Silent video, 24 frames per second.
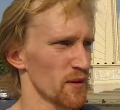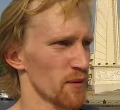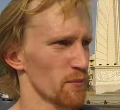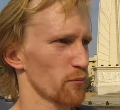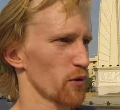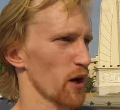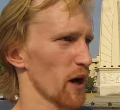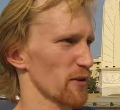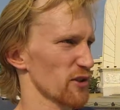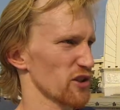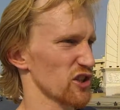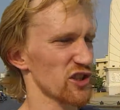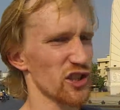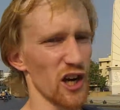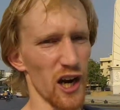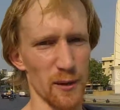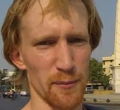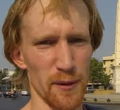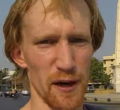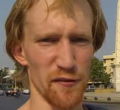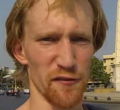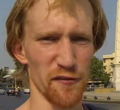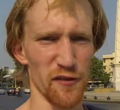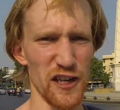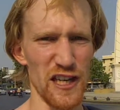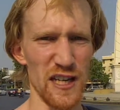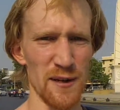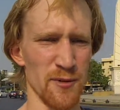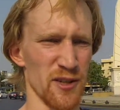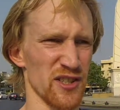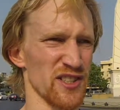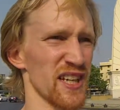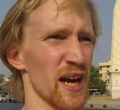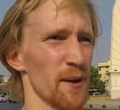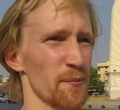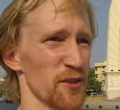Probably should talk about freedom or
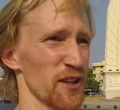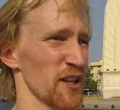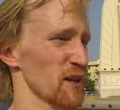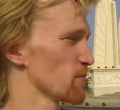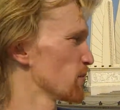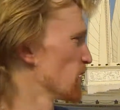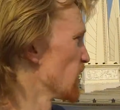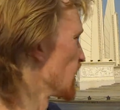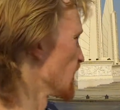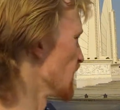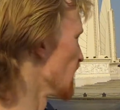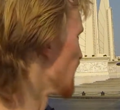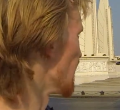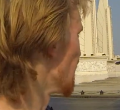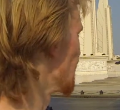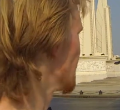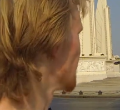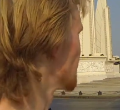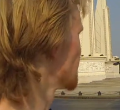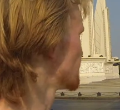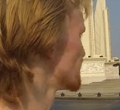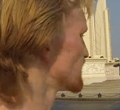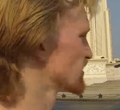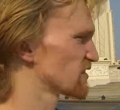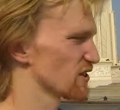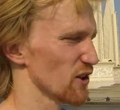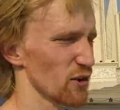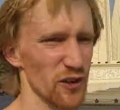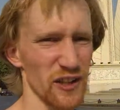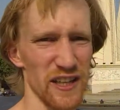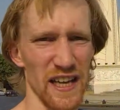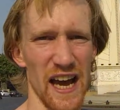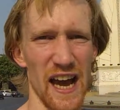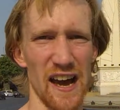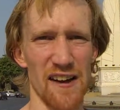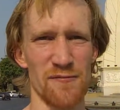something, but don't
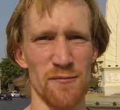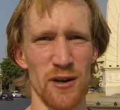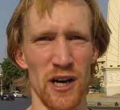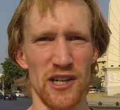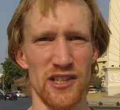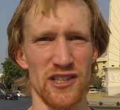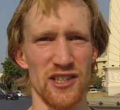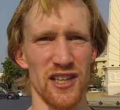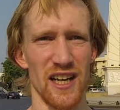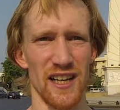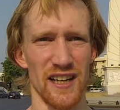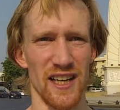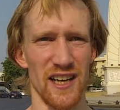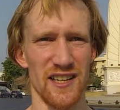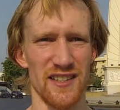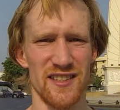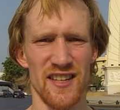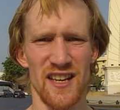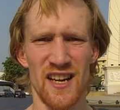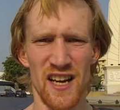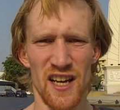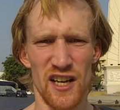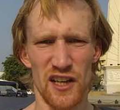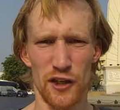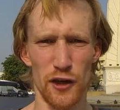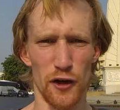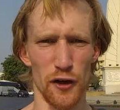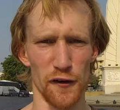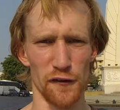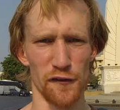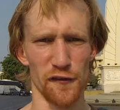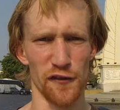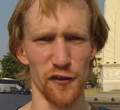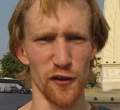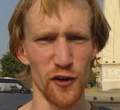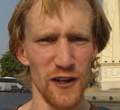really have much. I guess you're
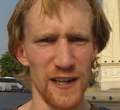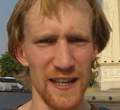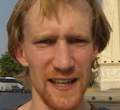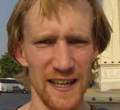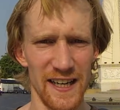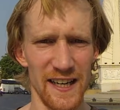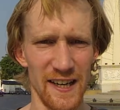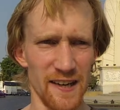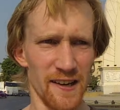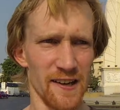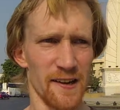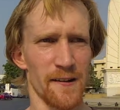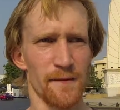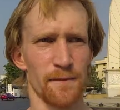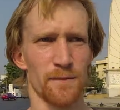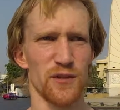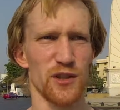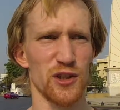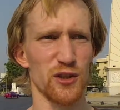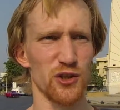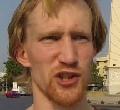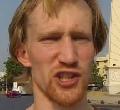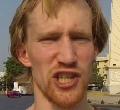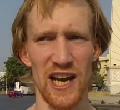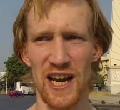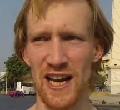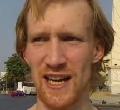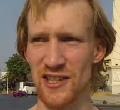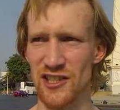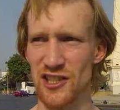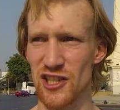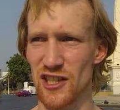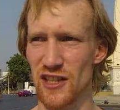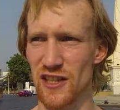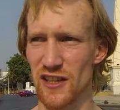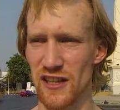free to change
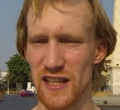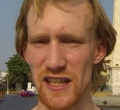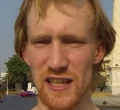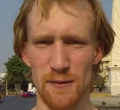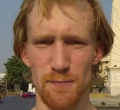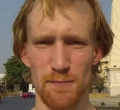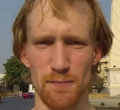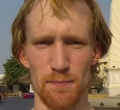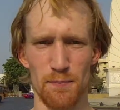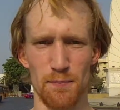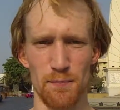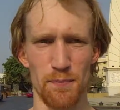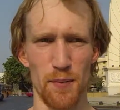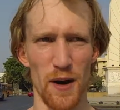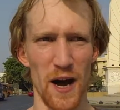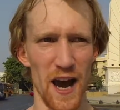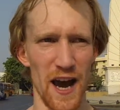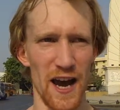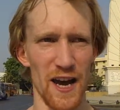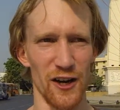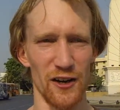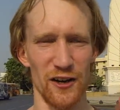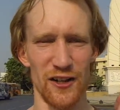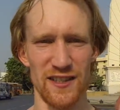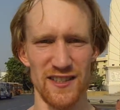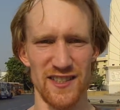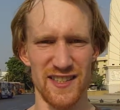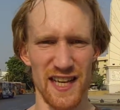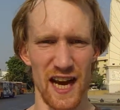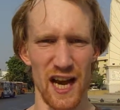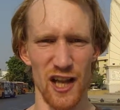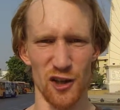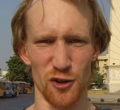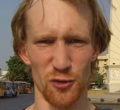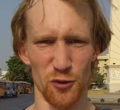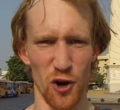the buyer and
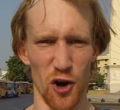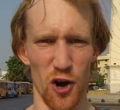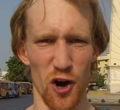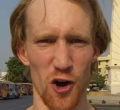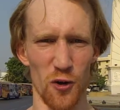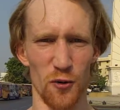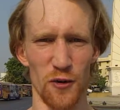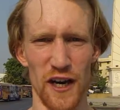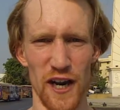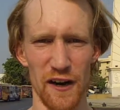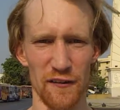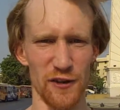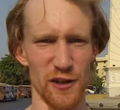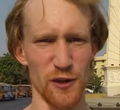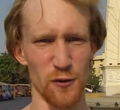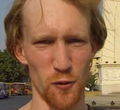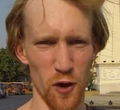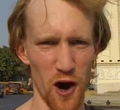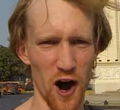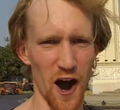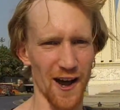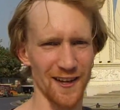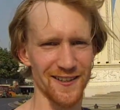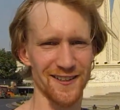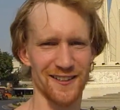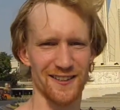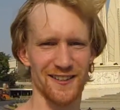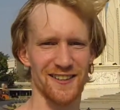seller role whenever you want.